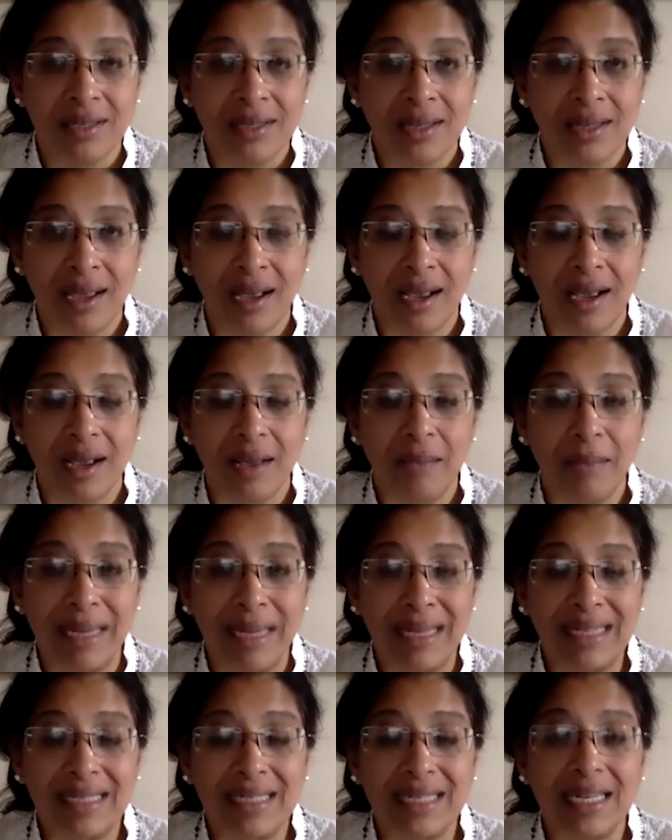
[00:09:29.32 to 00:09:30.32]

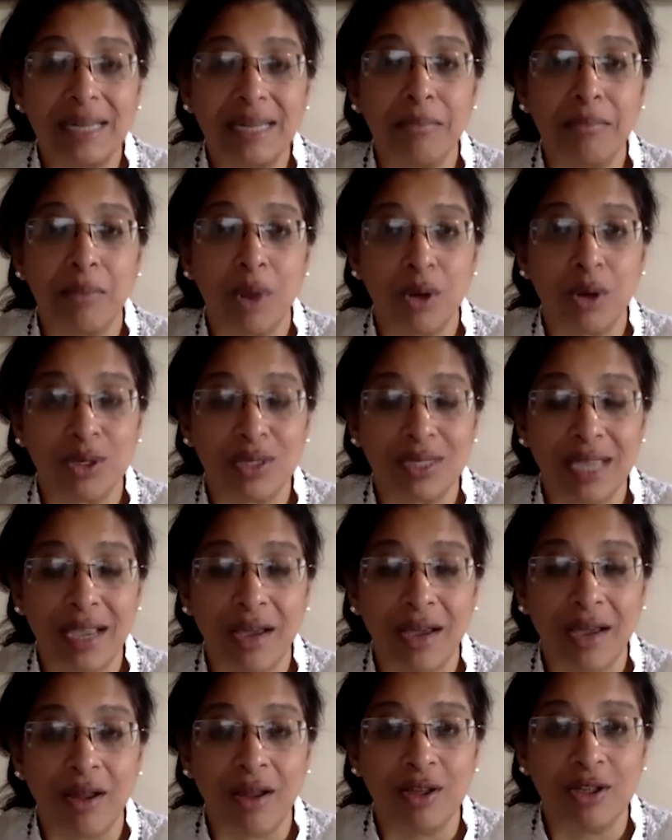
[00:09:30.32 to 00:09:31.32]
medicine, modern
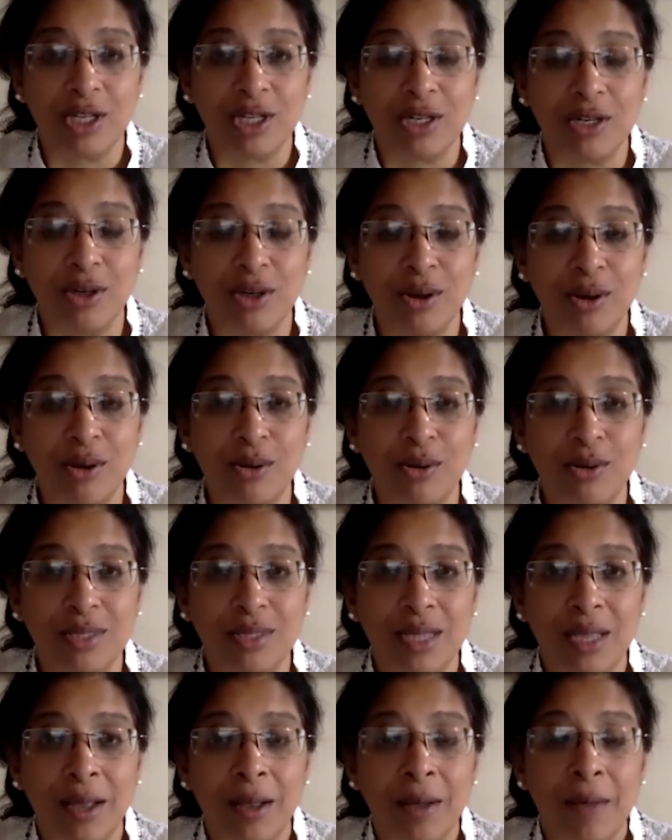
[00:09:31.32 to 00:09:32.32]
psychology
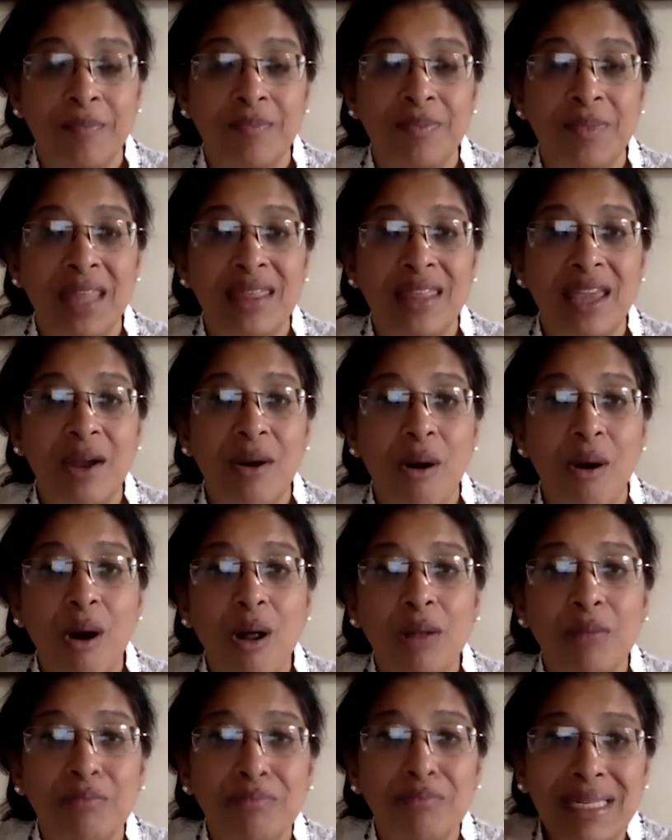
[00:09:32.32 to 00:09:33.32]
knows that they're
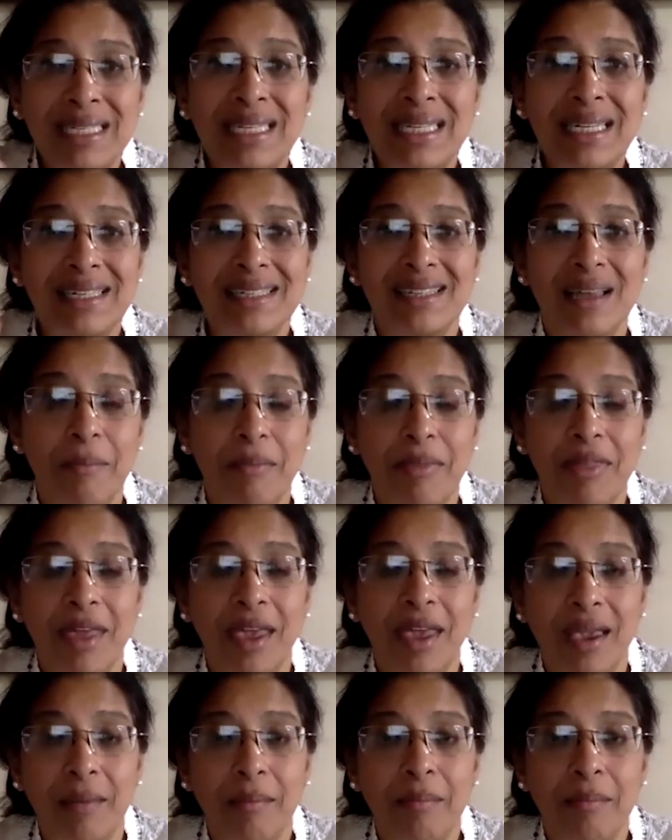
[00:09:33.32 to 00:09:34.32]
all missing
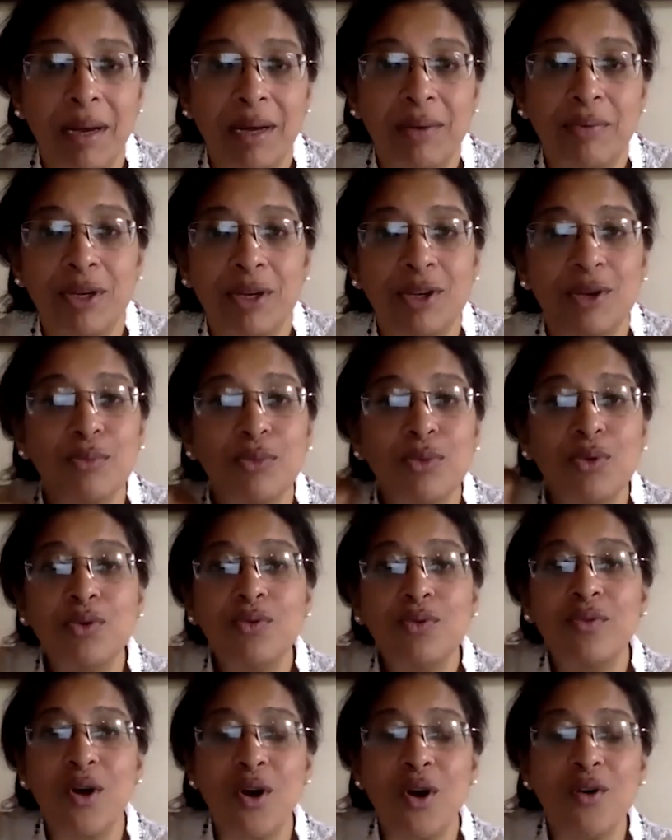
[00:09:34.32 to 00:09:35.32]
something. But when you
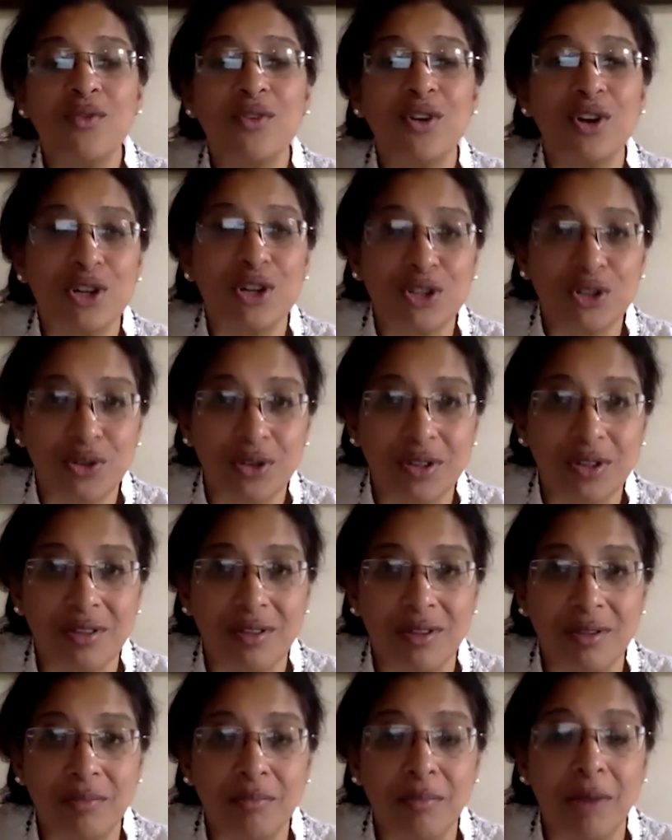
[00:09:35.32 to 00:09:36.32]
move over to the
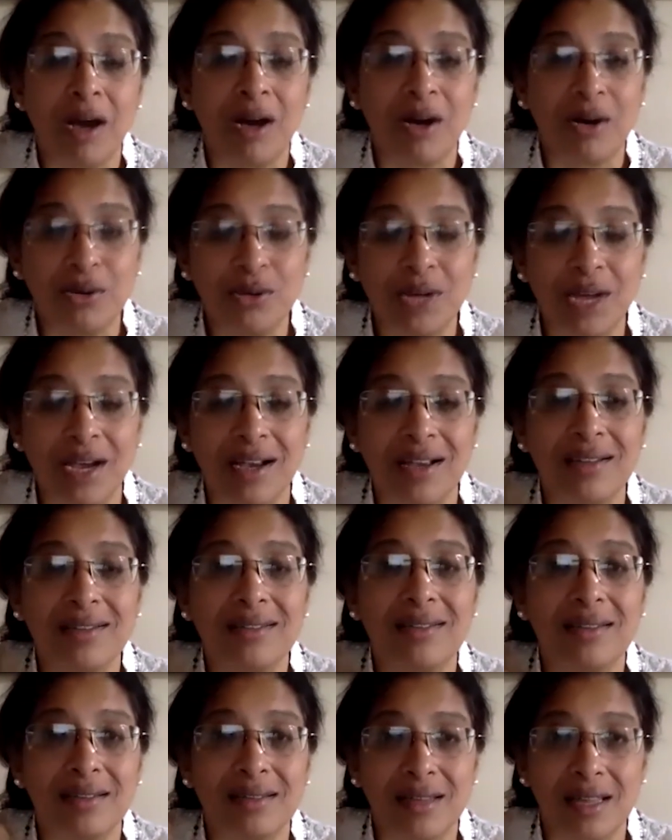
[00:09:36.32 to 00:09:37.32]

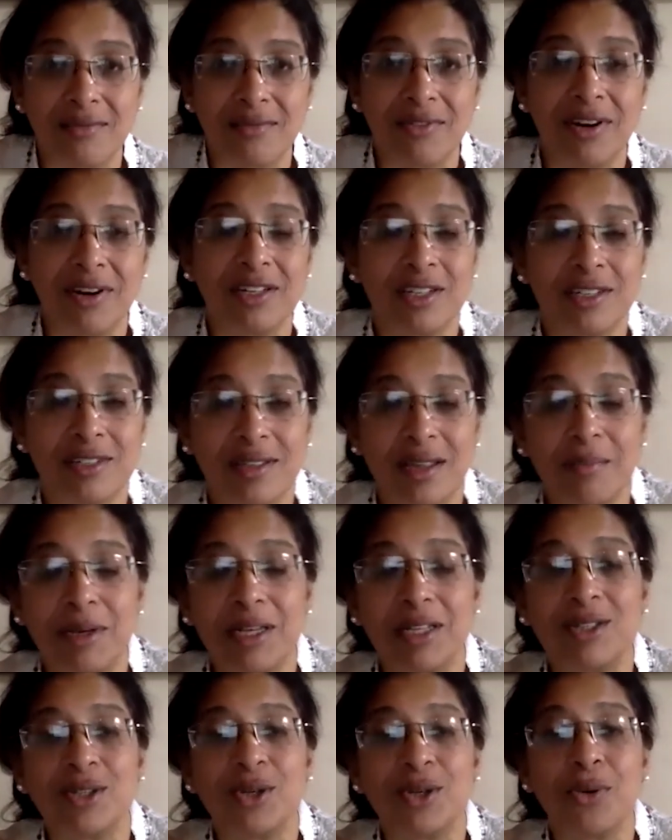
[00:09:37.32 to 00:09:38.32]
Mahagunas, the Sattva, Rajas,
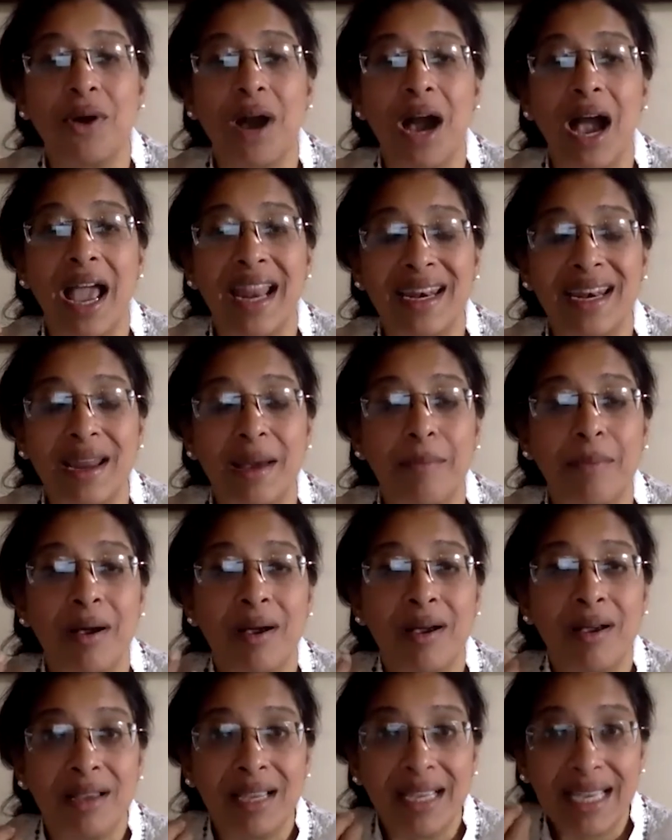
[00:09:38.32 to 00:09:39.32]
Tamas, you end up
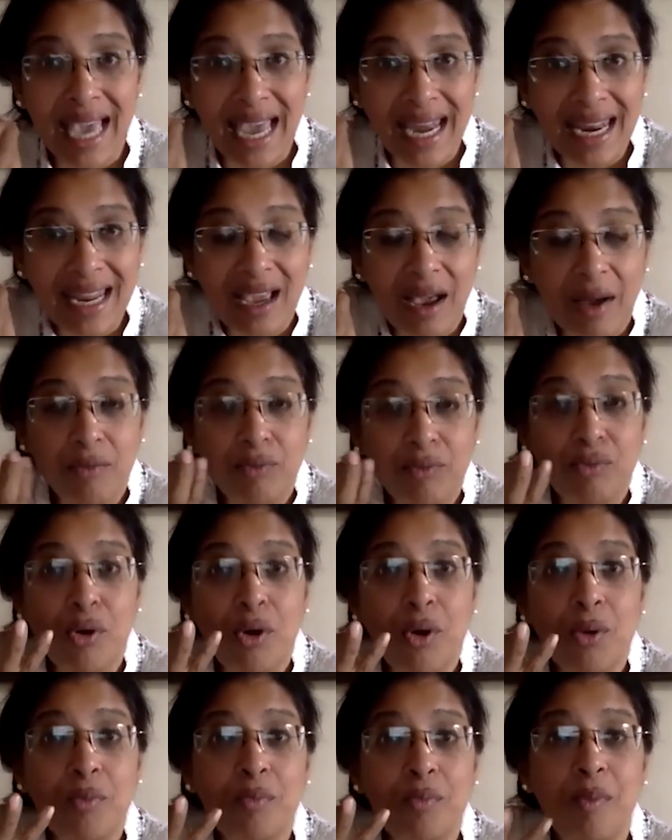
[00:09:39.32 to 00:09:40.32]
getting a
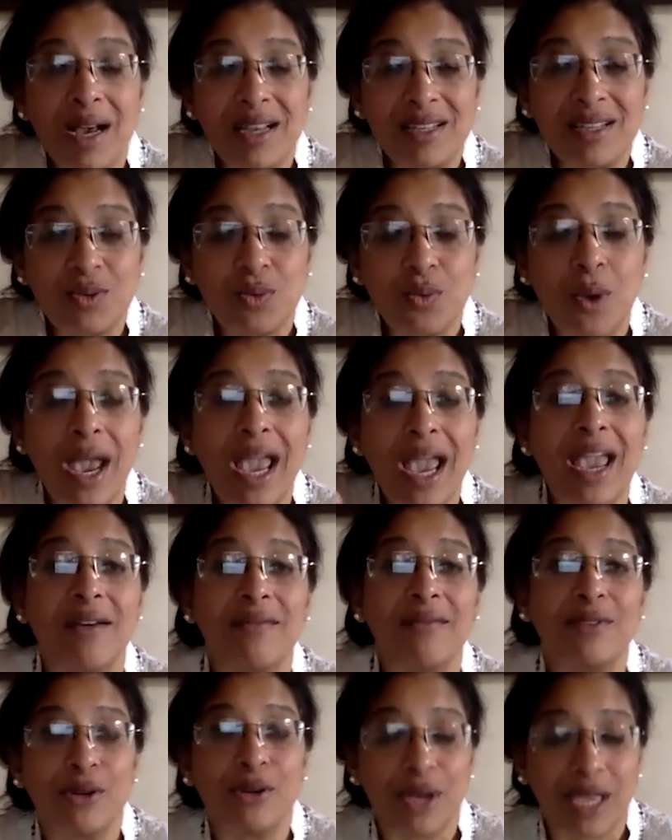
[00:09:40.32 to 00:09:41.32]
robust way
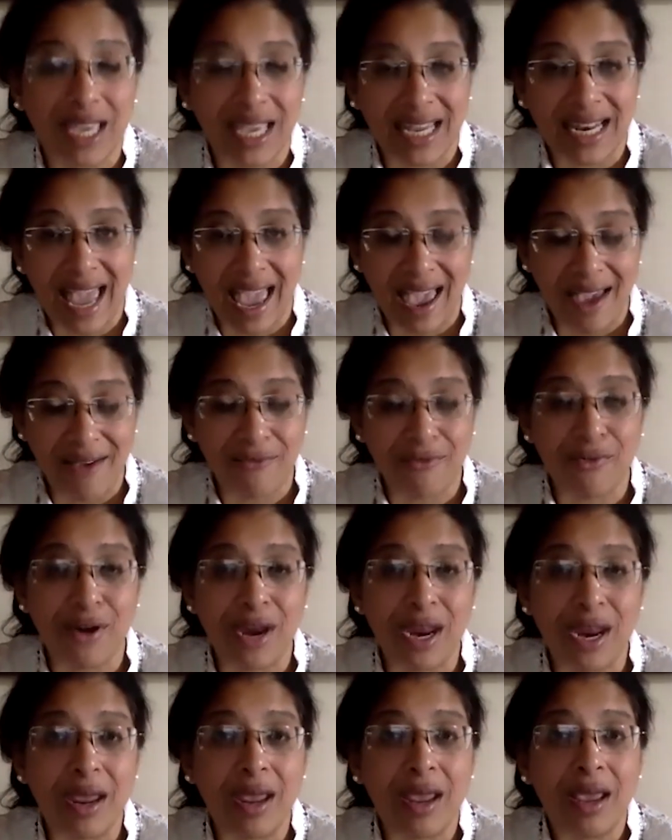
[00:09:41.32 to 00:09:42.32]
of looking at
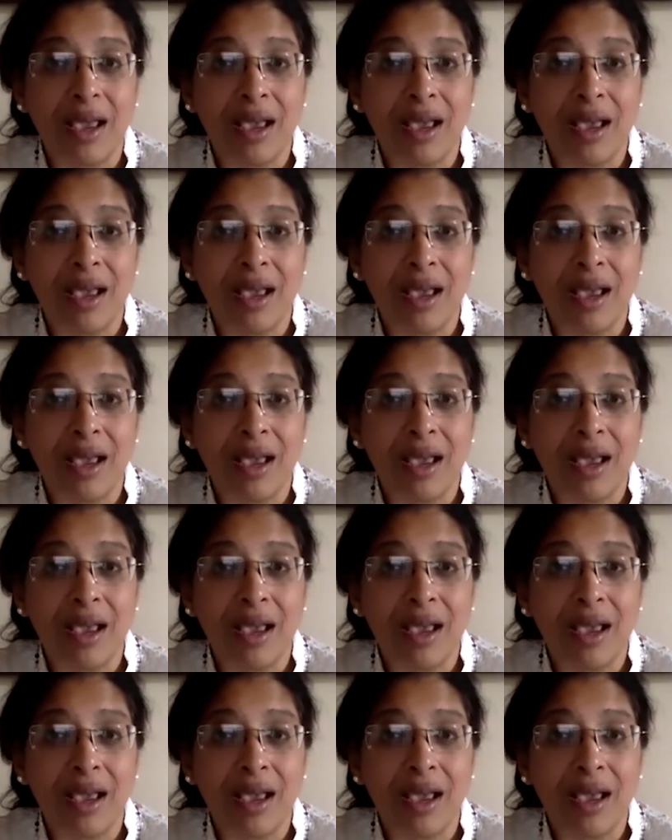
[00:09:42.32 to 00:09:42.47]
every